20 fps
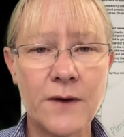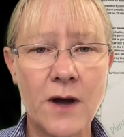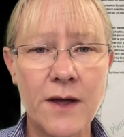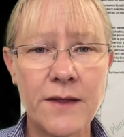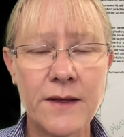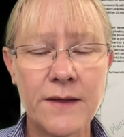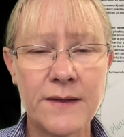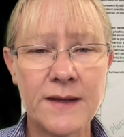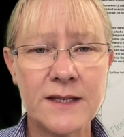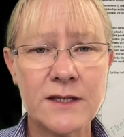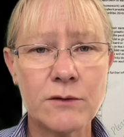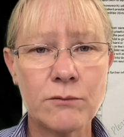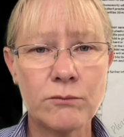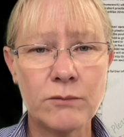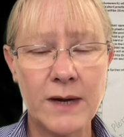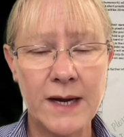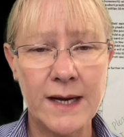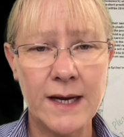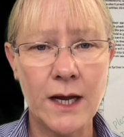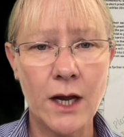that there's a
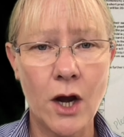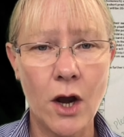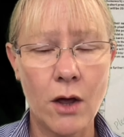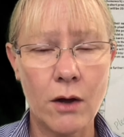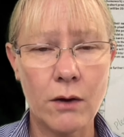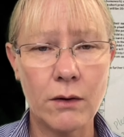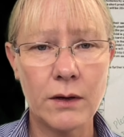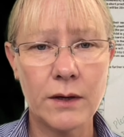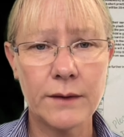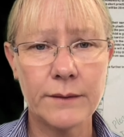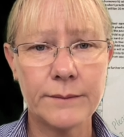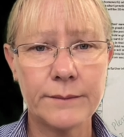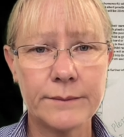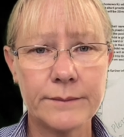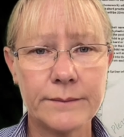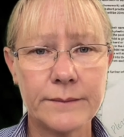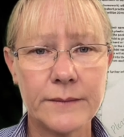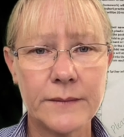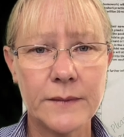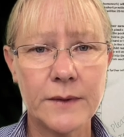reading log.
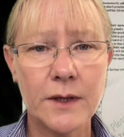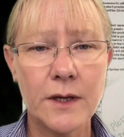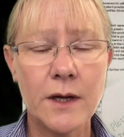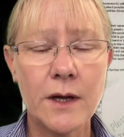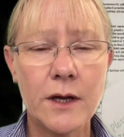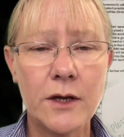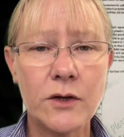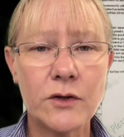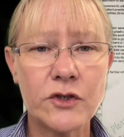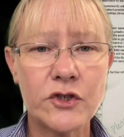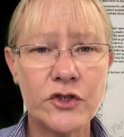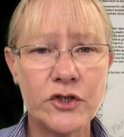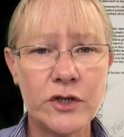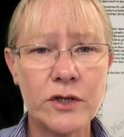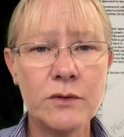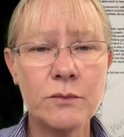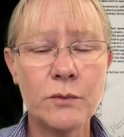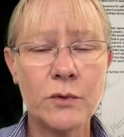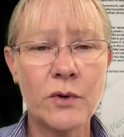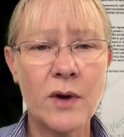Your student
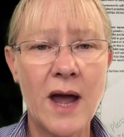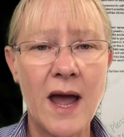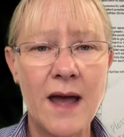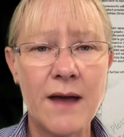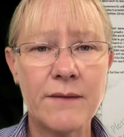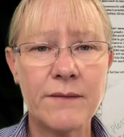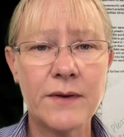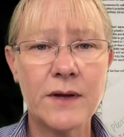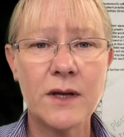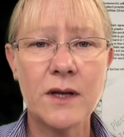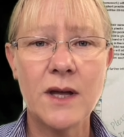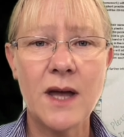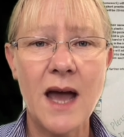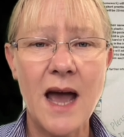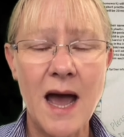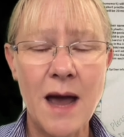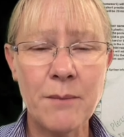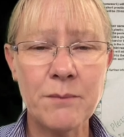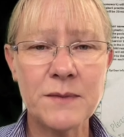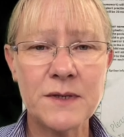will have
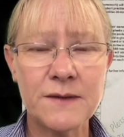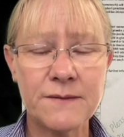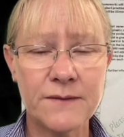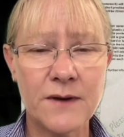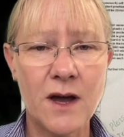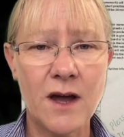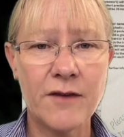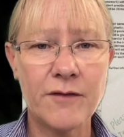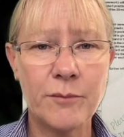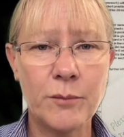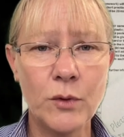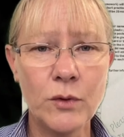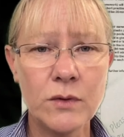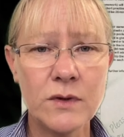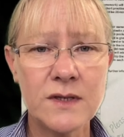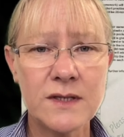up to 5 books